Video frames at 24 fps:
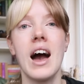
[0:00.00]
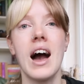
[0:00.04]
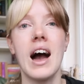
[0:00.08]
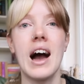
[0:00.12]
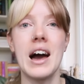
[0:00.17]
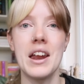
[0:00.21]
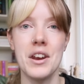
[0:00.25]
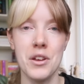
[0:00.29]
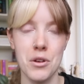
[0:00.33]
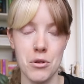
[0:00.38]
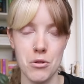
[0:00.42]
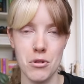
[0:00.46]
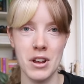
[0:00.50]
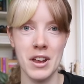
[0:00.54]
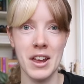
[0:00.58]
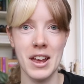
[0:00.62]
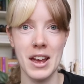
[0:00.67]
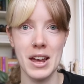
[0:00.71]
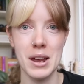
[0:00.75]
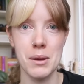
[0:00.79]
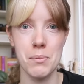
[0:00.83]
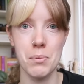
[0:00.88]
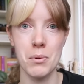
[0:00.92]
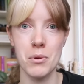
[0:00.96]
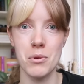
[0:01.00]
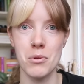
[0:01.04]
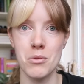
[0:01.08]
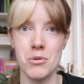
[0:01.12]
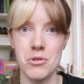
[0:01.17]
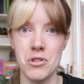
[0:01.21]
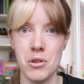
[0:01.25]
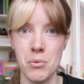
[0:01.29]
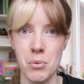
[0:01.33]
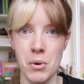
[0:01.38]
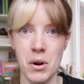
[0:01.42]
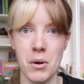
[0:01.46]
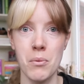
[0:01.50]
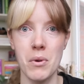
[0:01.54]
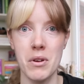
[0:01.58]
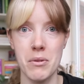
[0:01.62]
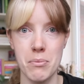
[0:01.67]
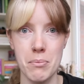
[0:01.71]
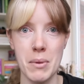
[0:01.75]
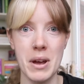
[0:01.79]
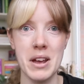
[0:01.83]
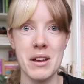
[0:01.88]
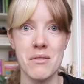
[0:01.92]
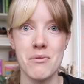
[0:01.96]
Anne of Green Gables, the one
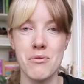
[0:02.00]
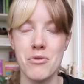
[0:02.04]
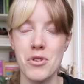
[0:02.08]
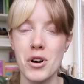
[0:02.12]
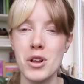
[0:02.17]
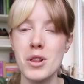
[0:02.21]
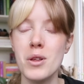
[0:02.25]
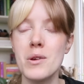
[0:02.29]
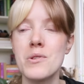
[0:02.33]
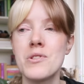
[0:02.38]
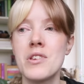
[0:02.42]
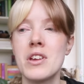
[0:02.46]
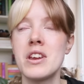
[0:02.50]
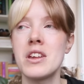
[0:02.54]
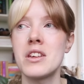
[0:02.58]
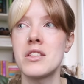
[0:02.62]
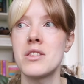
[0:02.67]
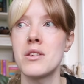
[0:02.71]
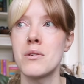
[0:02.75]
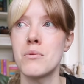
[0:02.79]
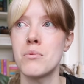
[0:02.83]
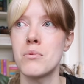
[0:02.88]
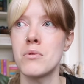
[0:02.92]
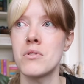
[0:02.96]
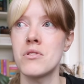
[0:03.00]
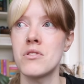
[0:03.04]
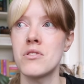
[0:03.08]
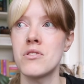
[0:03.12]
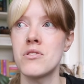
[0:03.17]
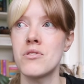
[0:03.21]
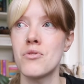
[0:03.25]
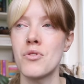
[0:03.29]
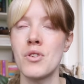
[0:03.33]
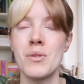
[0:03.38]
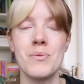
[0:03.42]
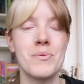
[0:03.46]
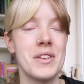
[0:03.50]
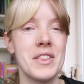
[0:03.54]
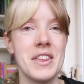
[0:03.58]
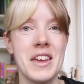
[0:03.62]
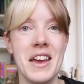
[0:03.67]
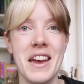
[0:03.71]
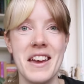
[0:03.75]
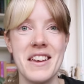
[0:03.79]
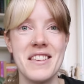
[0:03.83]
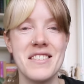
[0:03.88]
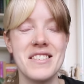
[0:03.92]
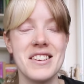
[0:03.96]
with Megan Follows in it that was filmed in the
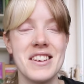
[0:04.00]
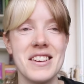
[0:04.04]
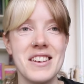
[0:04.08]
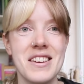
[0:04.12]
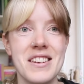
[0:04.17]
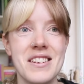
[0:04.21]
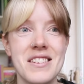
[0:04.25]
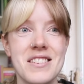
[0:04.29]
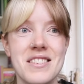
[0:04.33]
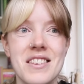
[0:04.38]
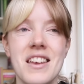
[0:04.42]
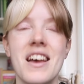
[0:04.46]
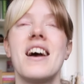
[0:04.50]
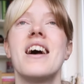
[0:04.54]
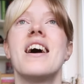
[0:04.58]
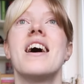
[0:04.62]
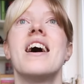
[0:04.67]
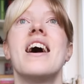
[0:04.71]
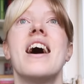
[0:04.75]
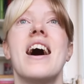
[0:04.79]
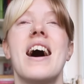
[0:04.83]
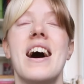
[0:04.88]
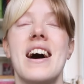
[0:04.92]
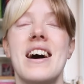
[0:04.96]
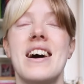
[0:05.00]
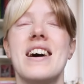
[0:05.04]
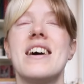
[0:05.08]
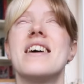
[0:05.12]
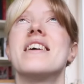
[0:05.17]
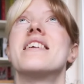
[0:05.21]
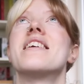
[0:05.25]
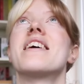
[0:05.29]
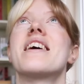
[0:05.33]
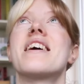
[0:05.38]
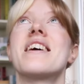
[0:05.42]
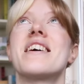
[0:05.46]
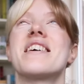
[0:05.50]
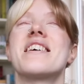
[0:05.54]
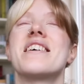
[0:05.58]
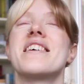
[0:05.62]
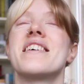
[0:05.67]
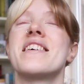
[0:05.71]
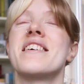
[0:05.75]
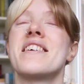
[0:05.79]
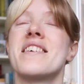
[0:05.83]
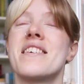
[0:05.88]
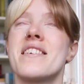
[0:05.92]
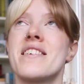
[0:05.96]
80s, and
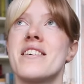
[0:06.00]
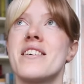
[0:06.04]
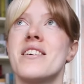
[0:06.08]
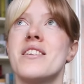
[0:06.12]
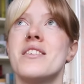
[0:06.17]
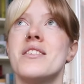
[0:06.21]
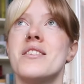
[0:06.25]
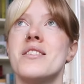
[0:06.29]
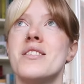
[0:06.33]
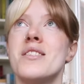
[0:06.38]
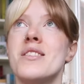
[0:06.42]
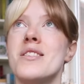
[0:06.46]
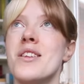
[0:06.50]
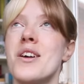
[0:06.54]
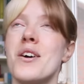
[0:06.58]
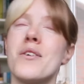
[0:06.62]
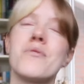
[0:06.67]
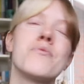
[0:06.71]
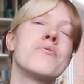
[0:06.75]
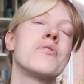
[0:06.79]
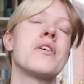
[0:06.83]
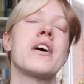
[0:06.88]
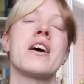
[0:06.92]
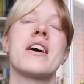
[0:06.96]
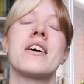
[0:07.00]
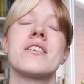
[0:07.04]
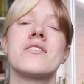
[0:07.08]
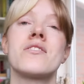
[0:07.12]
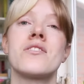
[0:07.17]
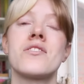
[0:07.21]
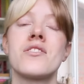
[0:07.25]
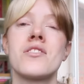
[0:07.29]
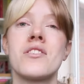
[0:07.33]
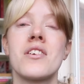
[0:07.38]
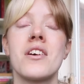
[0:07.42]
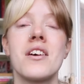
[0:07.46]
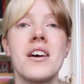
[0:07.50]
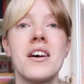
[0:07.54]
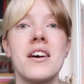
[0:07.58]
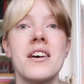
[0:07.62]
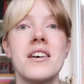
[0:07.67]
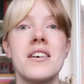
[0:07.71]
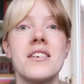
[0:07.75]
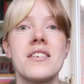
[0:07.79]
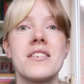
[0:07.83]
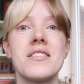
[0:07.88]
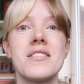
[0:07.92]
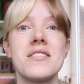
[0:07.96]
I love that
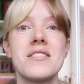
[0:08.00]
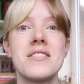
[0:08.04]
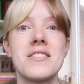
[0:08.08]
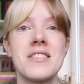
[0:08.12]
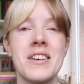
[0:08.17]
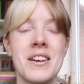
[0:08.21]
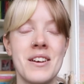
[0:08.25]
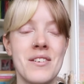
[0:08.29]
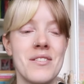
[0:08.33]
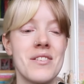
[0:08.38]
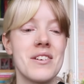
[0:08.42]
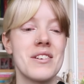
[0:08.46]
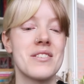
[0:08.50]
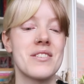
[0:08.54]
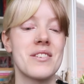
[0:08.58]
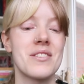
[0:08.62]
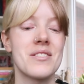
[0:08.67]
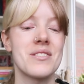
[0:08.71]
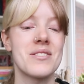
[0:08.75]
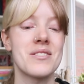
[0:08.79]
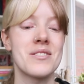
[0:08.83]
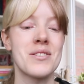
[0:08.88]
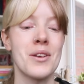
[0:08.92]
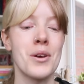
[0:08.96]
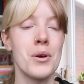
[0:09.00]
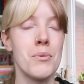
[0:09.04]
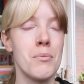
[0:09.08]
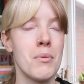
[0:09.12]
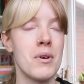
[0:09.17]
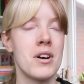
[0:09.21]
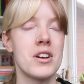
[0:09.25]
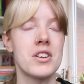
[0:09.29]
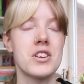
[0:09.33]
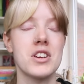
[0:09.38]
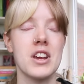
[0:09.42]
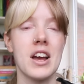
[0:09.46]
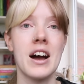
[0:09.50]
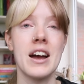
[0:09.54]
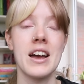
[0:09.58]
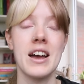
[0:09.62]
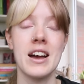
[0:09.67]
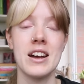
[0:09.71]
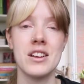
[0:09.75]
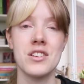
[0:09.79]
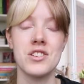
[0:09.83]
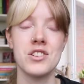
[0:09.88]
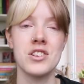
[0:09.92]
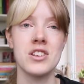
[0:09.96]
series so much. I
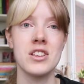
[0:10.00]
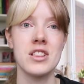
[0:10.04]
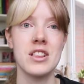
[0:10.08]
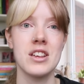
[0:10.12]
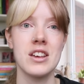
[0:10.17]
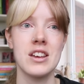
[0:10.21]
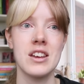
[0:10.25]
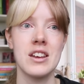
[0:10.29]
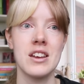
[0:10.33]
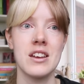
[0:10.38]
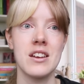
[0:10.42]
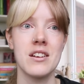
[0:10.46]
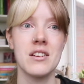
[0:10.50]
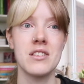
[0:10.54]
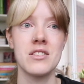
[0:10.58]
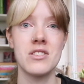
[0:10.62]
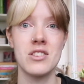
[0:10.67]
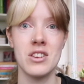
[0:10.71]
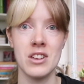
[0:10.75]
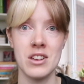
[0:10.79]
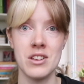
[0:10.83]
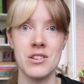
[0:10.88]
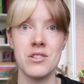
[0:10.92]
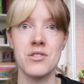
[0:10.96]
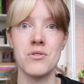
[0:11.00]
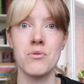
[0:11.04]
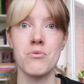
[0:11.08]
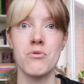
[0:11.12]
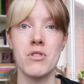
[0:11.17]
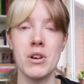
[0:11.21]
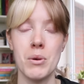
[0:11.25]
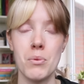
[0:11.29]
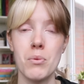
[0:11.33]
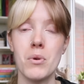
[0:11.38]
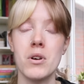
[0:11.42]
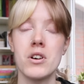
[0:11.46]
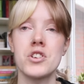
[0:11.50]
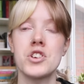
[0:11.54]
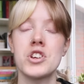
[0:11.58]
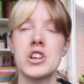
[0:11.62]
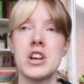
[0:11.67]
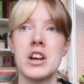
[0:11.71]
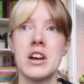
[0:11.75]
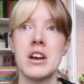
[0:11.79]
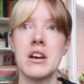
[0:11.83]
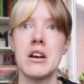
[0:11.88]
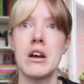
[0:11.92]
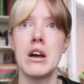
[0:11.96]
actually did rewatch
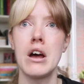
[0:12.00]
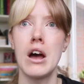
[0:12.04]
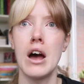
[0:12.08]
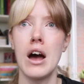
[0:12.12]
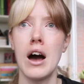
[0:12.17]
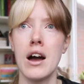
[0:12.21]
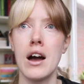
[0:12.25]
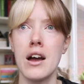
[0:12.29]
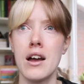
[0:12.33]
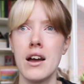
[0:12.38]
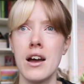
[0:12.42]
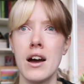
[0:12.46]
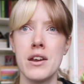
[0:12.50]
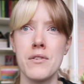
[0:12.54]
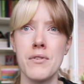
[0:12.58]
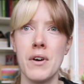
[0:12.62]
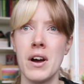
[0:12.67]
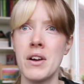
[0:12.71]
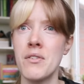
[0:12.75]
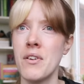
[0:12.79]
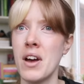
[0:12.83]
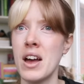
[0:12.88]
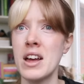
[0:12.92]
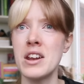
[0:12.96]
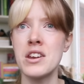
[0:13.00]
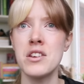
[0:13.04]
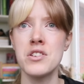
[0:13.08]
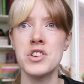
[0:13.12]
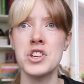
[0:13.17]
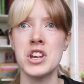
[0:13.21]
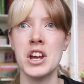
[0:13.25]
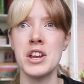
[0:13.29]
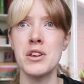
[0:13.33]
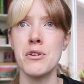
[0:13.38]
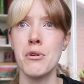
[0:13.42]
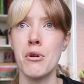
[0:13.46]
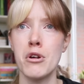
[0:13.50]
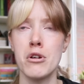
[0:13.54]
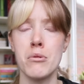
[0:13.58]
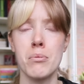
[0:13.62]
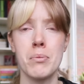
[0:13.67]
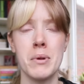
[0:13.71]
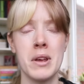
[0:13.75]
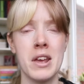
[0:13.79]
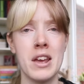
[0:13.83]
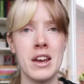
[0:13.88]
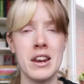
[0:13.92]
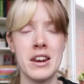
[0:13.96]
it kind of either end of January or
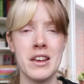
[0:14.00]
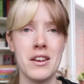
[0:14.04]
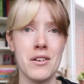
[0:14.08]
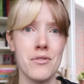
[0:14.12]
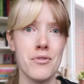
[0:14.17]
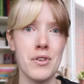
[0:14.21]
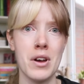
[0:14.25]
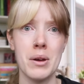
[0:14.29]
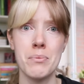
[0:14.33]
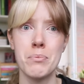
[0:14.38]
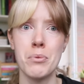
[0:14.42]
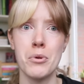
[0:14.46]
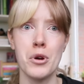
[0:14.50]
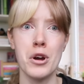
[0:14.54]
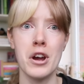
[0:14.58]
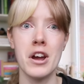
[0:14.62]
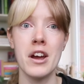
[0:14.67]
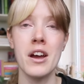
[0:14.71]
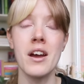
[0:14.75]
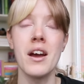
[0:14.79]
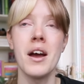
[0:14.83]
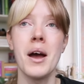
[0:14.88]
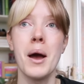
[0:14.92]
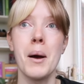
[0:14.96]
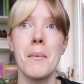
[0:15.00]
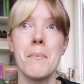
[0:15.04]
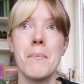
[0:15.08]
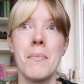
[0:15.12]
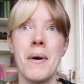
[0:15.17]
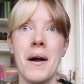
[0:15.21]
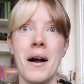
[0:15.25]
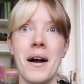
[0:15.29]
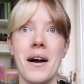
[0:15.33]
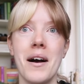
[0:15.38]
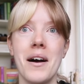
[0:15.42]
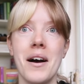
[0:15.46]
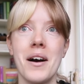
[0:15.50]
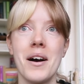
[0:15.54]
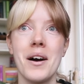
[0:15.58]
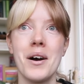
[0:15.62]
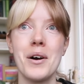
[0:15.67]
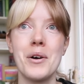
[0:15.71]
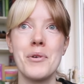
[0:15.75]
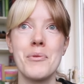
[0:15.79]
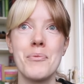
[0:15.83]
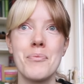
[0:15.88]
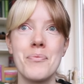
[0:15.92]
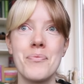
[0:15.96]
beginning of February, but
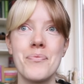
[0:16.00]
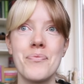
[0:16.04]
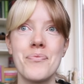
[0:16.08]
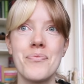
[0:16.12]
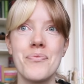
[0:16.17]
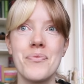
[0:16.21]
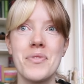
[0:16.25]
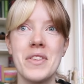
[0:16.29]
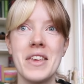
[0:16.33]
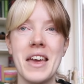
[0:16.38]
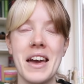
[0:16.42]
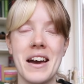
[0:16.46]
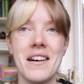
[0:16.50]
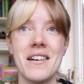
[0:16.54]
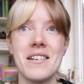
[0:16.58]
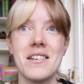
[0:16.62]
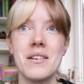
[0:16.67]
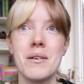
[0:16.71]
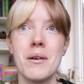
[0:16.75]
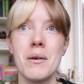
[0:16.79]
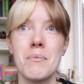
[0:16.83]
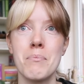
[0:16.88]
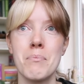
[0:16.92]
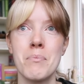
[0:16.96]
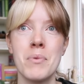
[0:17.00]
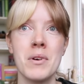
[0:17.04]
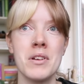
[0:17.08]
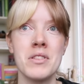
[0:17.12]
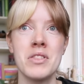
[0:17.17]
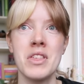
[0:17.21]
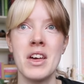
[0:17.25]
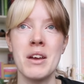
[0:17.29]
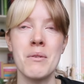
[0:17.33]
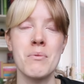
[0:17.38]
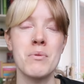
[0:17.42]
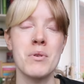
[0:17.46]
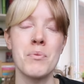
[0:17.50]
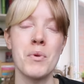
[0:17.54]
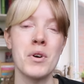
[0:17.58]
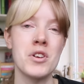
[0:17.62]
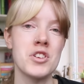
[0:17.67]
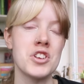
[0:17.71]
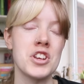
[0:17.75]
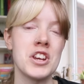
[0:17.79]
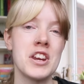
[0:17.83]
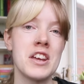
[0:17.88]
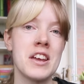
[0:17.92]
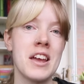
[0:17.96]
um, yeah, but they were
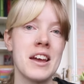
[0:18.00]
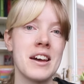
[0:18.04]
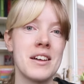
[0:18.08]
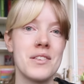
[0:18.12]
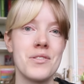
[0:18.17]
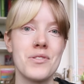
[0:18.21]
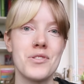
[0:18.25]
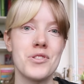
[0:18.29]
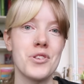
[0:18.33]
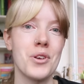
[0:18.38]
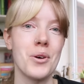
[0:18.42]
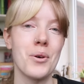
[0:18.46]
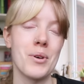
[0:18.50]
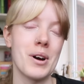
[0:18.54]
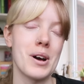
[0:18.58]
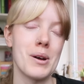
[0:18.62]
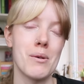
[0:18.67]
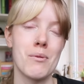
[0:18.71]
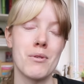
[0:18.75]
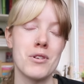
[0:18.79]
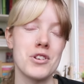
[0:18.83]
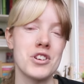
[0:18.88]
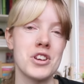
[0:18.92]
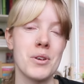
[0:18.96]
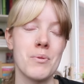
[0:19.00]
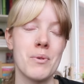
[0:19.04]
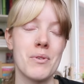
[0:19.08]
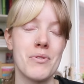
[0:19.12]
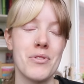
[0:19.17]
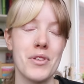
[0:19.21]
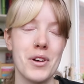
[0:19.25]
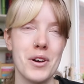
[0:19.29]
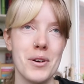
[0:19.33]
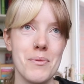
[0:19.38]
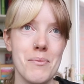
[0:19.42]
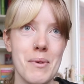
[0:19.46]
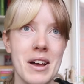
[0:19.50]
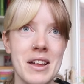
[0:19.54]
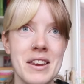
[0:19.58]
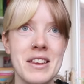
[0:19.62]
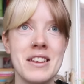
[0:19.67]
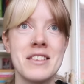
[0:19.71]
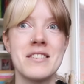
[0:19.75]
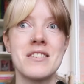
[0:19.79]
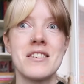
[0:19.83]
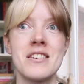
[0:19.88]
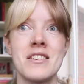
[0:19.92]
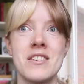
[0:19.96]
watching it again, so I watched it with them, and
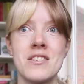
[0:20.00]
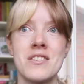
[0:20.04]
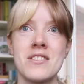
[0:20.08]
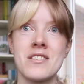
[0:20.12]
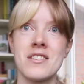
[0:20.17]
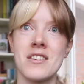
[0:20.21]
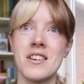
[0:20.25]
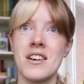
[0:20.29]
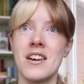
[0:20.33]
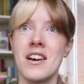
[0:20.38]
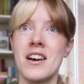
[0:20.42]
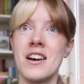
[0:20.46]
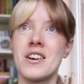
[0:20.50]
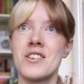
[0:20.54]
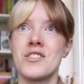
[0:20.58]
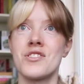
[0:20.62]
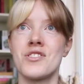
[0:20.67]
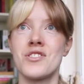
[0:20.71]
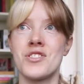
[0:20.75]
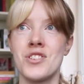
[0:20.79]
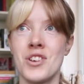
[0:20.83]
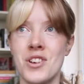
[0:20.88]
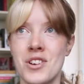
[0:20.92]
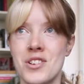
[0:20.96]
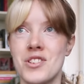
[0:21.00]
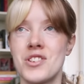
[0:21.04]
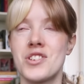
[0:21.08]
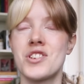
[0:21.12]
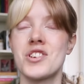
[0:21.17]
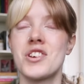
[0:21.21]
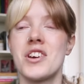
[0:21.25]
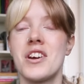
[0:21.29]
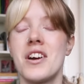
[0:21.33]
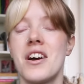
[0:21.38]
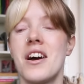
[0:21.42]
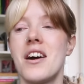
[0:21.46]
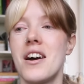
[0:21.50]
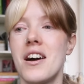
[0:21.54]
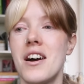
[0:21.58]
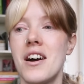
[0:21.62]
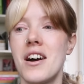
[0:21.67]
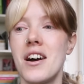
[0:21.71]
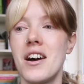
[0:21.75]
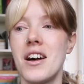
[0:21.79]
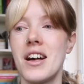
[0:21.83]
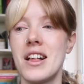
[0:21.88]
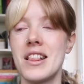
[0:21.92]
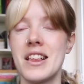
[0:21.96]
it is such
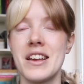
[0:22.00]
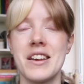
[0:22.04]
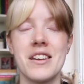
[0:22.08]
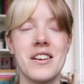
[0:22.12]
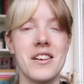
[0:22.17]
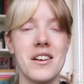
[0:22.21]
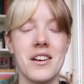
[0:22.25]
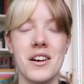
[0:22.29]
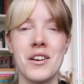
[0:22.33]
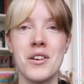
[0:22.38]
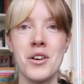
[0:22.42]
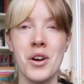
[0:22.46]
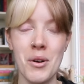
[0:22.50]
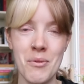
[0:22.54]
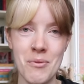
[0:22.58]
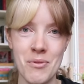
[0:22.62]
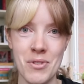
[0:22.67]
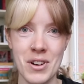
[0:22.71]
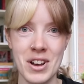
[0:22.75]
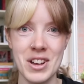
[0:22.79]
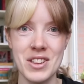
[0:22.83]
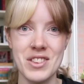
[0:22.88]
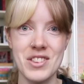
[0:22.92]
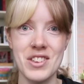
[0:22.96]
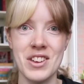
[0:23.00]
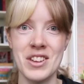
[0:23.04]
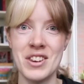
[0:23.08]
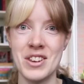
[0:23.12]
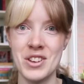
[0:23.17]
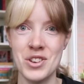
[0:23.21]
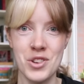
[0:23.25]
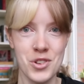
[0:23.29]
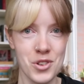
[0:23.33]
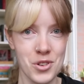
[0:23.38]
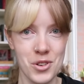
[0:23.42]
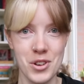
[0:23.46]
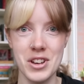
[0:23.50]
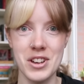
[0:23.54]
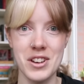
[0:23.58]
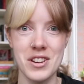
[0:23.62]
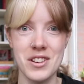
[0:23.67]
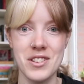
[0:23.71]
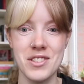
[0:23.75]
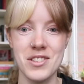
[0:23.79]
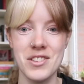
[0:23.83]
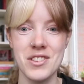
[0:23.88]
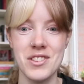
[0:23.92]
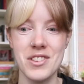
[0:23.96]
like a comfort and a
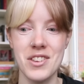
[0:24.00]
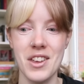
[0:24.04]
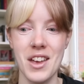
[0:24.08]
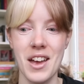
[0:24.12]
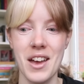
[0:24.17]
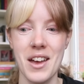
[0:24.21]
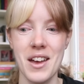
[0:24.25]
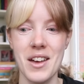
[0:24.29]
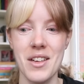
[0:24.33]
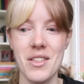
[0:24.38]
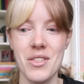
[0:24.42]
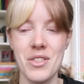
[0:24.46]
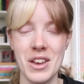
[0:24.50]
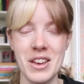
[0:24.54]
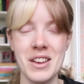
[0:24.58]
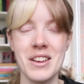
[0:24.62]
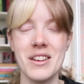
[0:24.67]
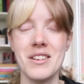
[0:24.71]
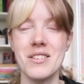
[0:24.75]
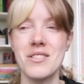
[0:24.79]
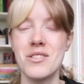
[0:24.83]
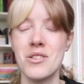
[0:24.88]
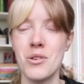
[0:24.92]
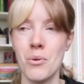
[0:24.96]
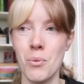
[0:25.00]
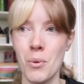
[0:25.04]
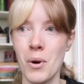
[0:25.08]
joyous thing to